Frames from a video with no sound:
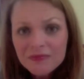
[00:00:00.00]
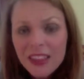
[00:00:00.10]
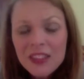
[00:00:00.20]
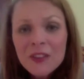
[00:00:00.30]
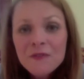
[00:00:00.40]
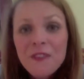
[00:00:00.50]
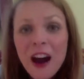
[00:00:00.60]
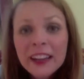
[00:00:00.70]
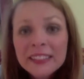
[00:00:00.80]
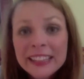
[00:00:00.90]
then
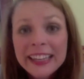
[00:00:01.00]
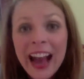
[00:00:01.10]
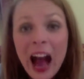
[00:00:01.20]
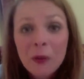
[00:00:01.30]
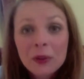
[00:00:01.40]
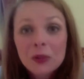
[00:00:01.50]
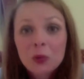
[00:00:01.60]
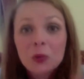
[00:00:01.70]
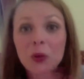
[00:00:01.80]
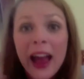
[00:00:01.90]
finally, I was
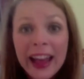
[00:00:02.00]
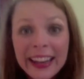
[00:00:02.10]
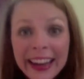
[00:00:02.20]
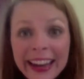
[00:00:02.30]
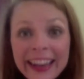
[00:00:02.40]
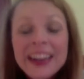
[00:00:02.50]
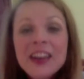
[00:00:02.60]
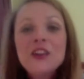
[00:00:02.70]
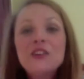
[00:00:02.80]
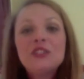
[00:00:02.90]
ready
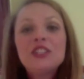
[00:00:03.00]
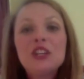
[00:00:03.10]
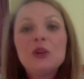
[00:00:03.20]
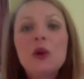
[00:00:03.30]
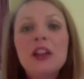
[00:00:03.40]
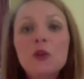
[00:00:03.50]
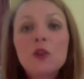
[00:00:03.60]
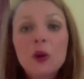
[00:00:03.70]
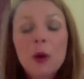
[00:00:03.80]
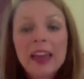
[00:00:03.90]
to
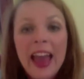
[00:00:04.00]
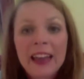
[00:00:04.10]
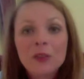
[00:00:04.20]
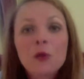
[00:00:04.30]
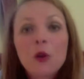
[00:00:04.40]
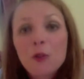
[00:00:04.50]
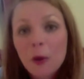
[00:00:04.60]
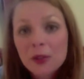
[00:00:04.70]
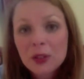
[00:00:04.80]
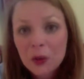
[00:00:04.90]
interview again for a
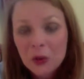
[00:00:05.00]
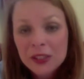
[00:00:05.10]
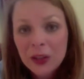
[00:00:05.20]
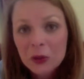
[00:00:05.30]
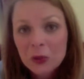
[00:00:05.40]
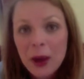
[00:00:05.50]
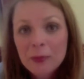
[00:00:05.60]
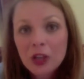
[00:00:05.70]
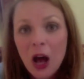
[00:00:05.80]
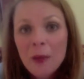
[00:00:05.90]
pharmaceutical sales
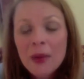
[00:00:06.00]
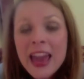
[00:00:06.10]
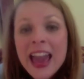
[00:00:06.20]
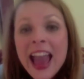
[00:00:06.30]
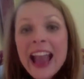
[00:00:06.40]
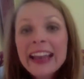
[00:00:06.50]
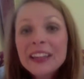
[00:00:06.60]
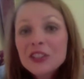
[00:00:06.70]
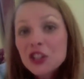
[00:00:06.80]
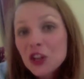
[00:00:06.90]
rep job.
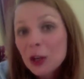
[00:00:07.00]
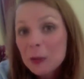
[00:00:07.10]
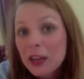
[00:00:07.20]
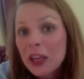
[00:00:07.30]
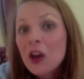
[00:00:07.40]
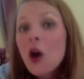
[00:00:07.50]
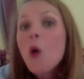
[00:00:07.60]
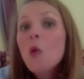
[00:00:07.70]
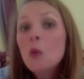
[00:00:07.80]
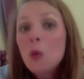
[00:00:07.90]
It took me
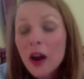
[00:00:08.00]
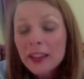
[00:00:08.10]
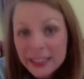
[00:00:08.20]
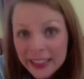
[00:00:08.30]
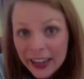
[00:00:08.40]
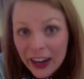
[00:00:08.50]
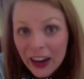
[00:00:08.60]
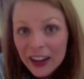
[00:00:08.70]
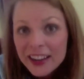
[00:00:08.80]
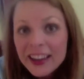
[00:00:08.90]
1
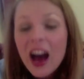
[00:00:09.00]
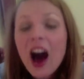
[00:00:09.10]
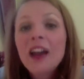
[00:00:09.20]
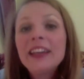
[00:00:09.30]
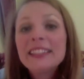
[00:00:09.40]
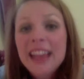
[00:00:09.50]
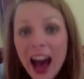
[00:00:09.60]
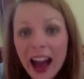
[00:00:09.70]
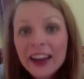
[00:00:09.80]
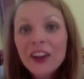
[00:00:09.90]
year, an
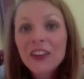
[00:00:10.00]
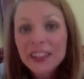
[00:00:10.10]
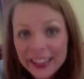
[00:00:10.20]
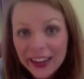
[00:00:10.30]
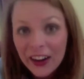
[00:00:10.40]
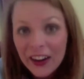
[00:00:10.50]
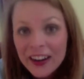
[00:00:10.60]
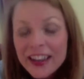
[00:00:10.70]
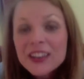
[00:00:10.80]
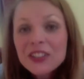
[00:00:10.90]
entire year,
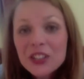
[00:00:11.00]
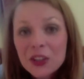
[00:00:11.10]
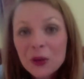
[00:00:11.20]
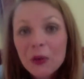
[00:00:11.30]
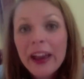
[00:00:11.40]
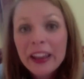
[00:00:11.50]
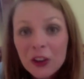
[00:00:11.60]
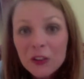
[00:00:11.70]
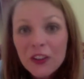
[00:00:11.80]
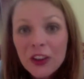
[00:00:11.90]
to
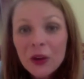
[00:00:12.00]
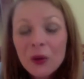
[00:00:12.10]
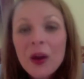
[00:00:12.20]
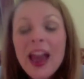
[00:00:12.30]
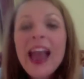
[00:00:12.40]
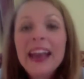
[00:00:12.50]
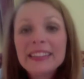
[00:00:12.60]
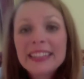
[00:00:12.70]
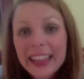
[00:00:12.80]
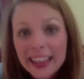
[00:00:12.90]
interview
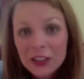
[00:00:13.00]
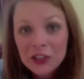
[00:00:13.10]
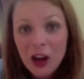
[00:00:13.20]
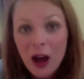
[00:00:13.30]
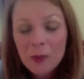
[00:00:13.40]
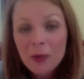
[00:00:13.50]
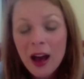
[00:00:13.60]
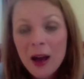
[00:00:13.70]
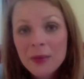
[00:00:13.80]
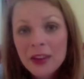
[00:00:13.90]
and to get a job
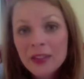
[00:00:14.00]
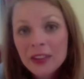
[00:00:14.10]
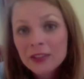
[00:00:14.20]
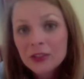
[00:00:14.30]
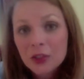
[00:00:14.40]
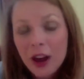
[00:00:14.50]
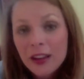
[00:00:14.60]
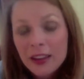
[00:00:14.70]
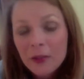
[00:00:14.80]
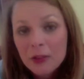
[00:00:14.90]

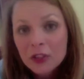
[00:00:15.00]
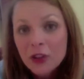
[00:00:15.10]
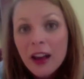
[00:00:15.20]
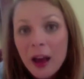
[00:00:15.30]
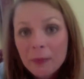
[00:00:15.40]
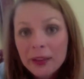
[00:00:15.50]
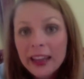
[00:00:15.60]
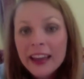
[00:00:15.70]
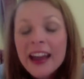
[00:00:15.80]
with the drug company.